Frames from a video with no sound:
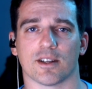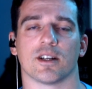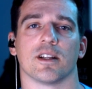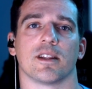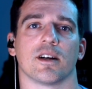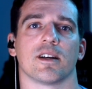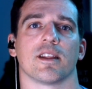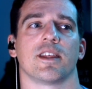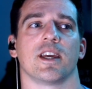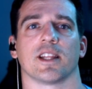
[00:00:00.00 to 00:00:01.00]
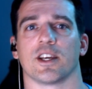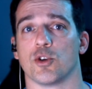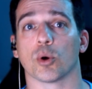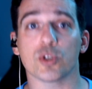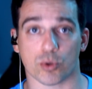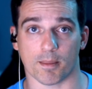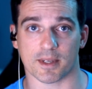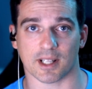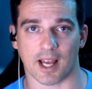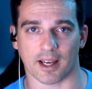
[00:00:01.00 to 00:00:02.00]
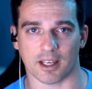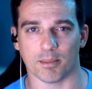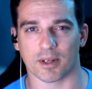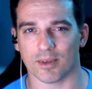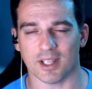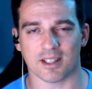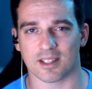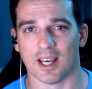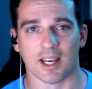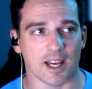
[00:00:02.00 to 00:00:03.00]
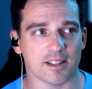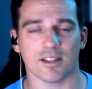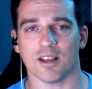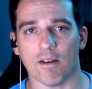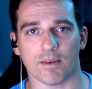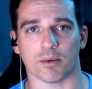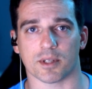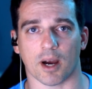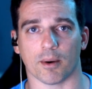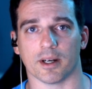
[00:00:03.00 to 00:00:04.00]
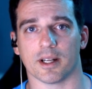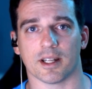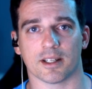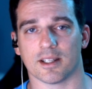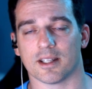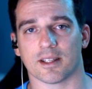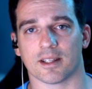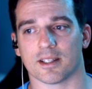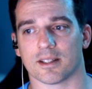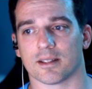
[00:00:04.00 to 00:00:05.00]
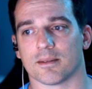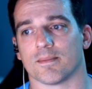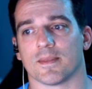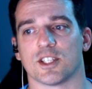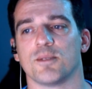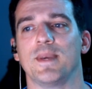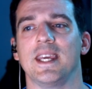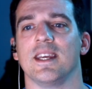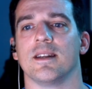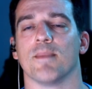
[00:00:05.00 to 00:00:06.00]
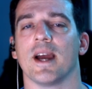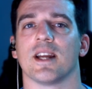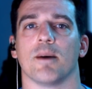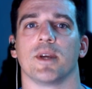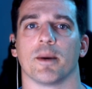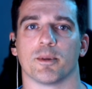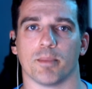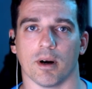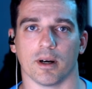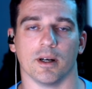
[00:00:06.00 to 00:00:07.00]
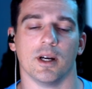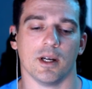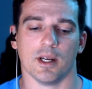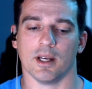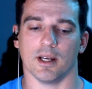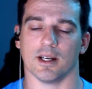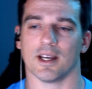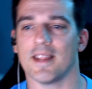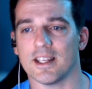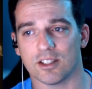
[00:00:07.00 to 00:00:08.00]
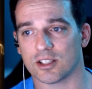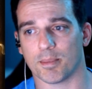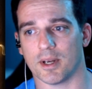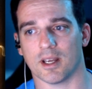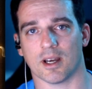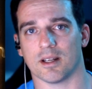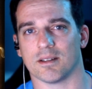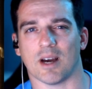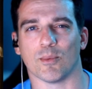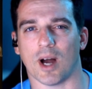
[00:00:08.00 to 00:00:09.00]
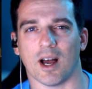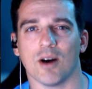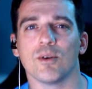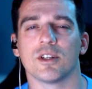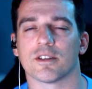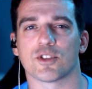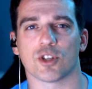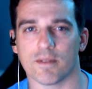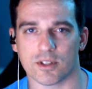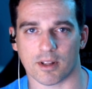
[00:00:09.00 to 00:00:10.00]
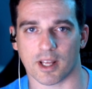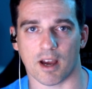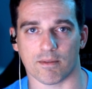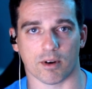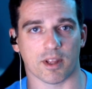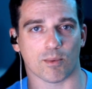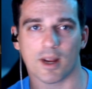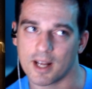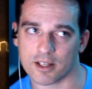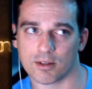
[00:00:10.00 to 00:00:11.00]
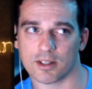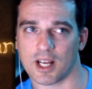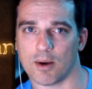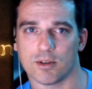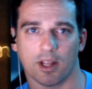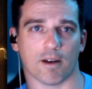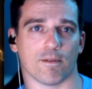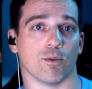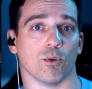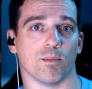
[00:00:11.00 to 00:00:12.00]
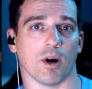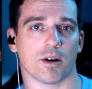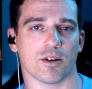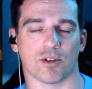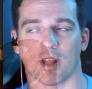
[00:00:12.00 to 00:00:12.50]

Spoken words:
They're gonna think like your stream is laggy, but really it's a cell phone tower, and the speed might not be up to par. And that's just depending on how good of service do they have. Are they right next to the tower? Do they have full bars?